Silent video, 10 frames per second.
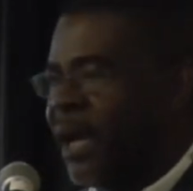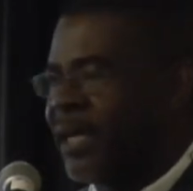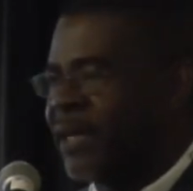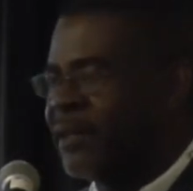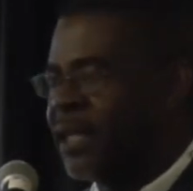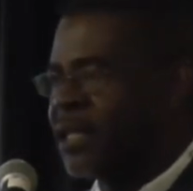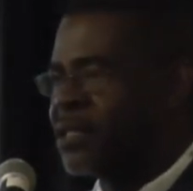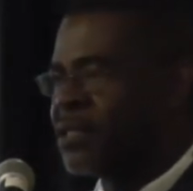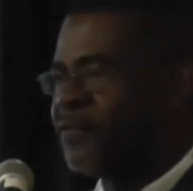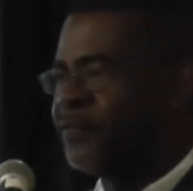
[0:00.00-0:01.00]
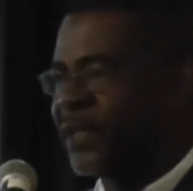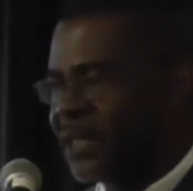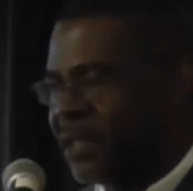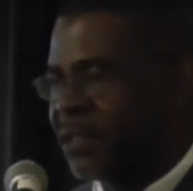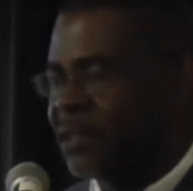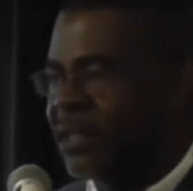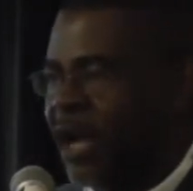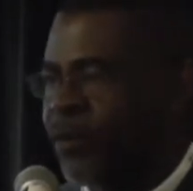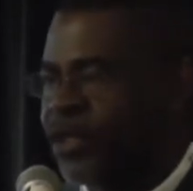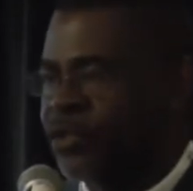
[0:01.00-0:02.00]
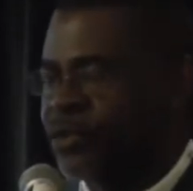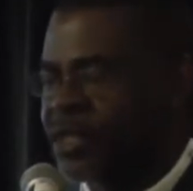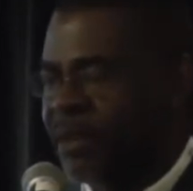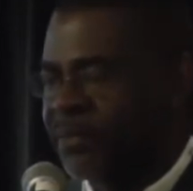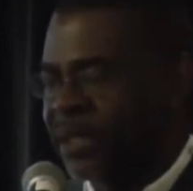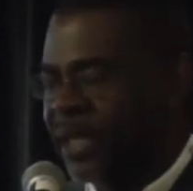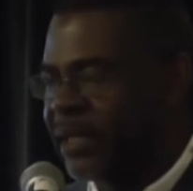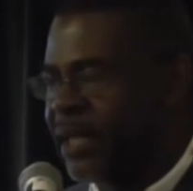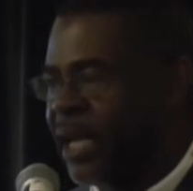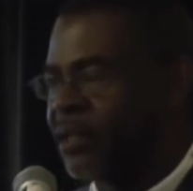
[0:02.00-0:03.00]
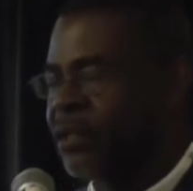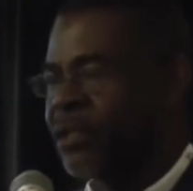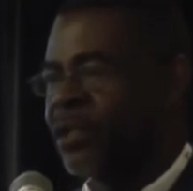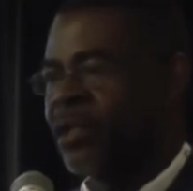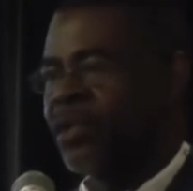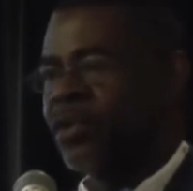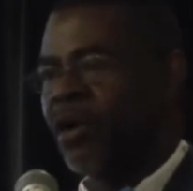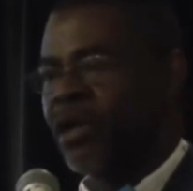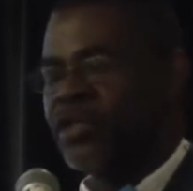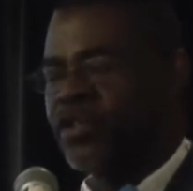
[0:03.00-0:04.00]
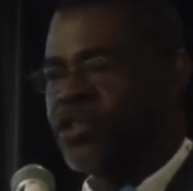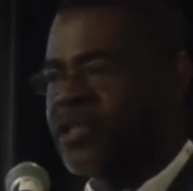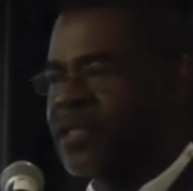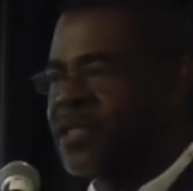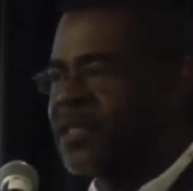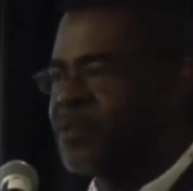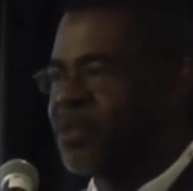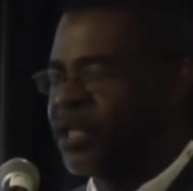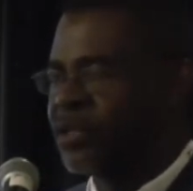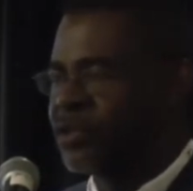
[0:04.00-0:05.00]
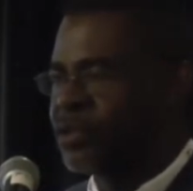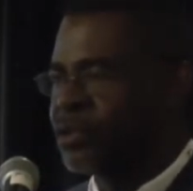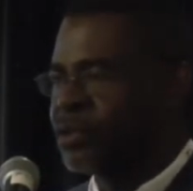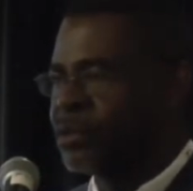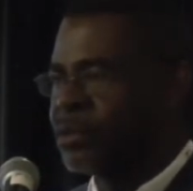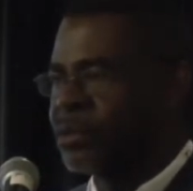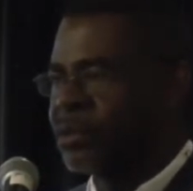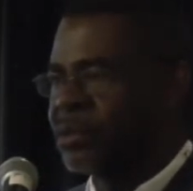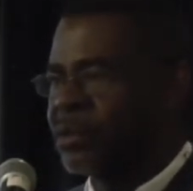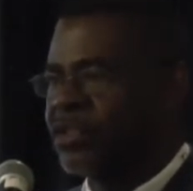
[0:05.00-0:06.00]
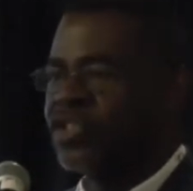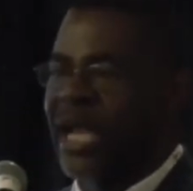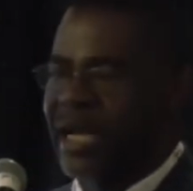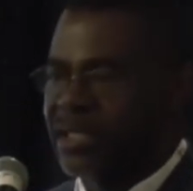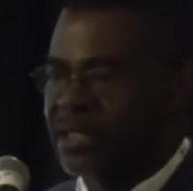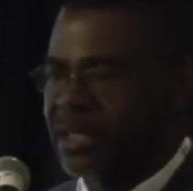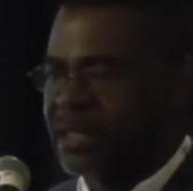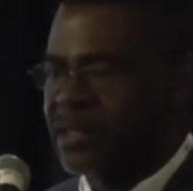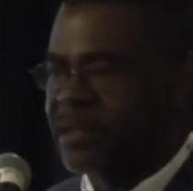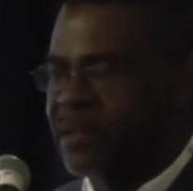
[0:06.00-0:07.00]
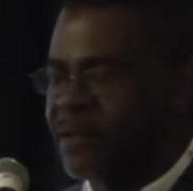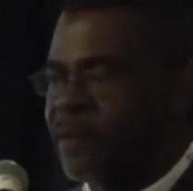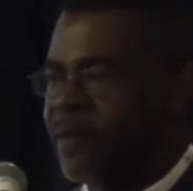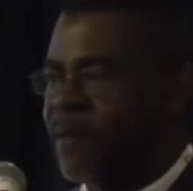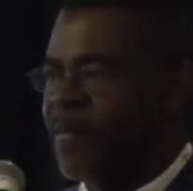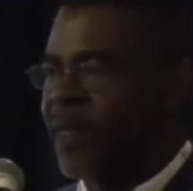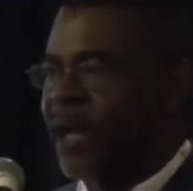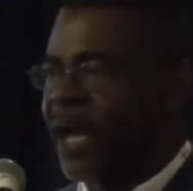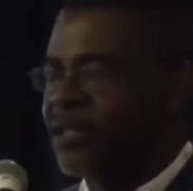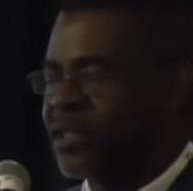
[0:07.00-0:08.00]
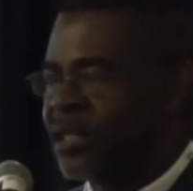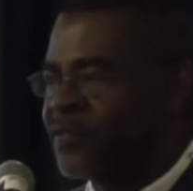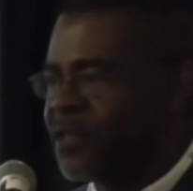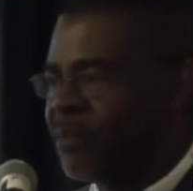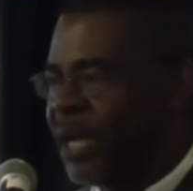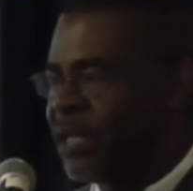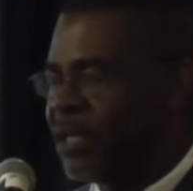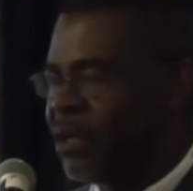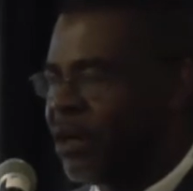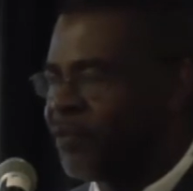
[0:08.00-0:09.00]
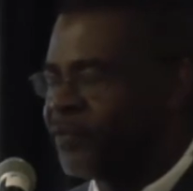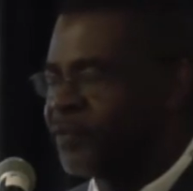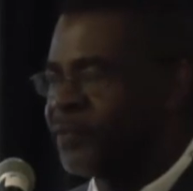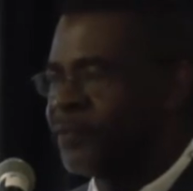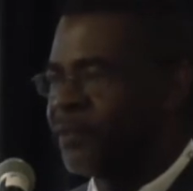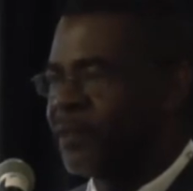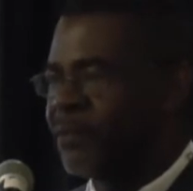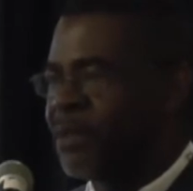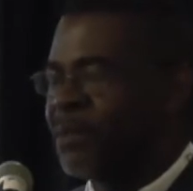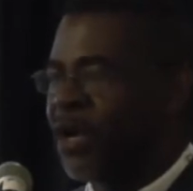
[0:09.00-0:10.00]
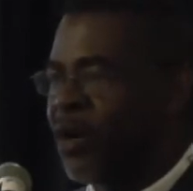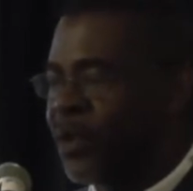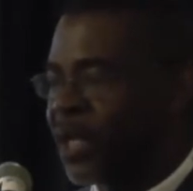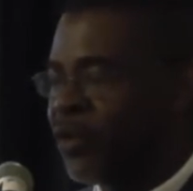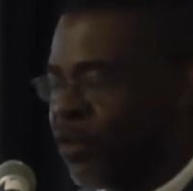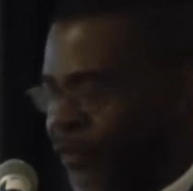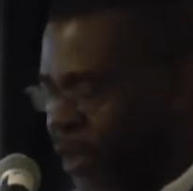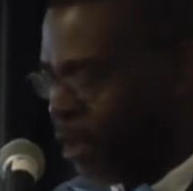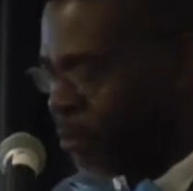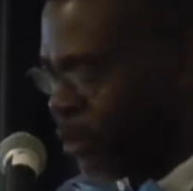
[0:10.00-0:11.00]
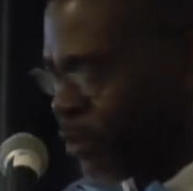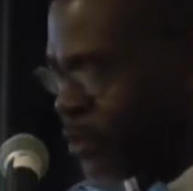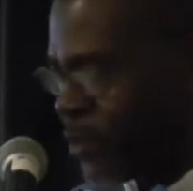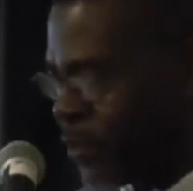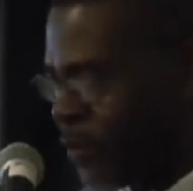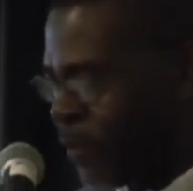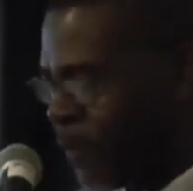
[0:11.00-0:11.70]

And I think it's fitting that when you do something like that, you also speak to your challenges and to give some idea of maybe how we can overcome those.